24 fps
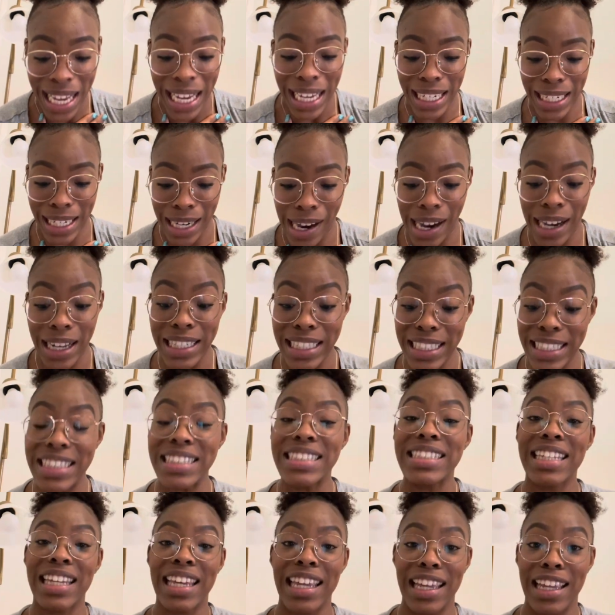god is
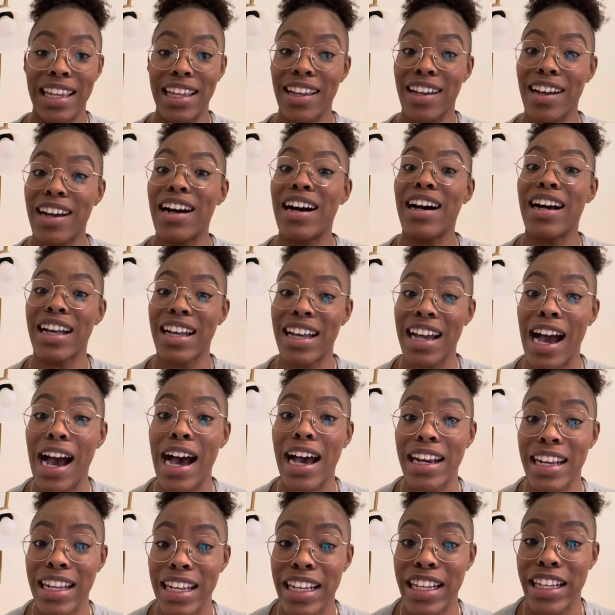king
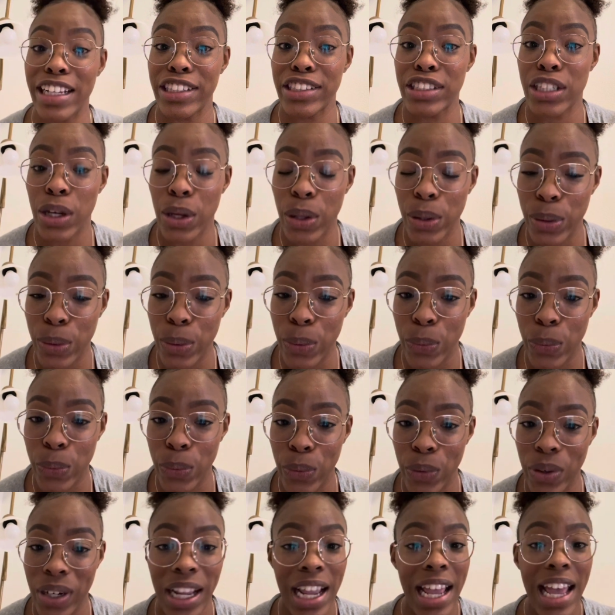God is
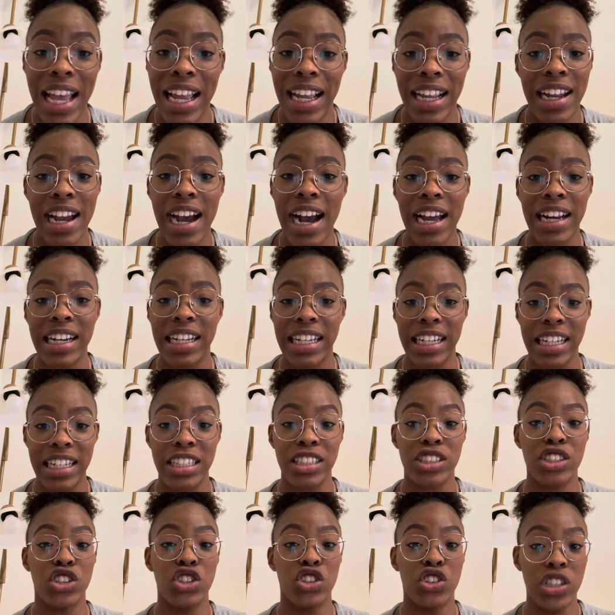Lord. God
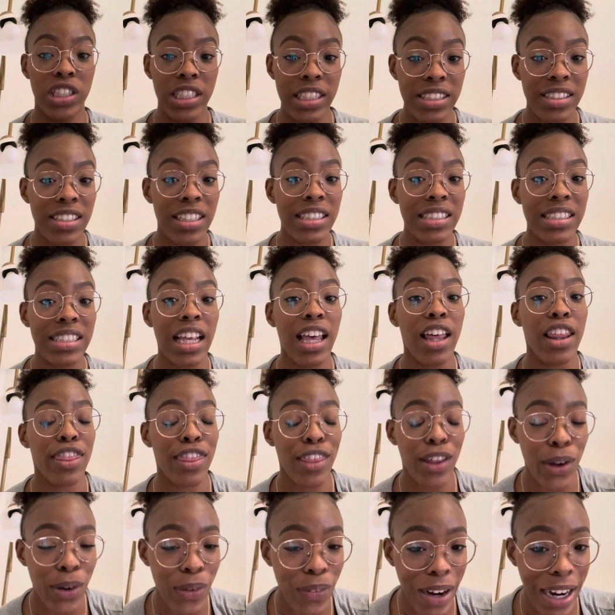is Jesus the
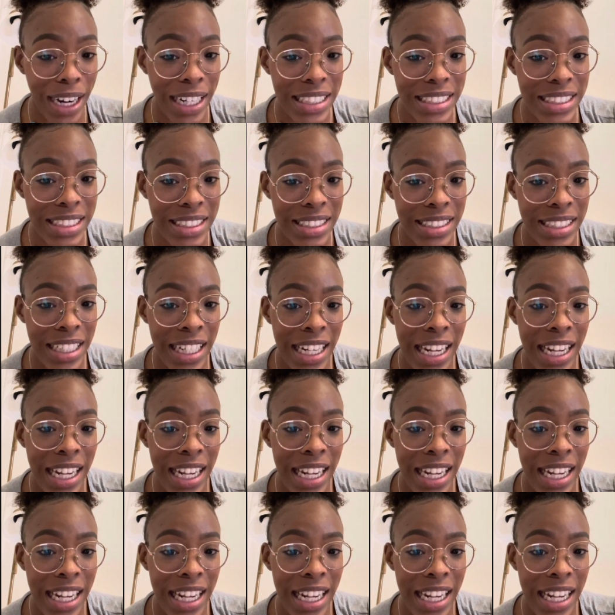Christ.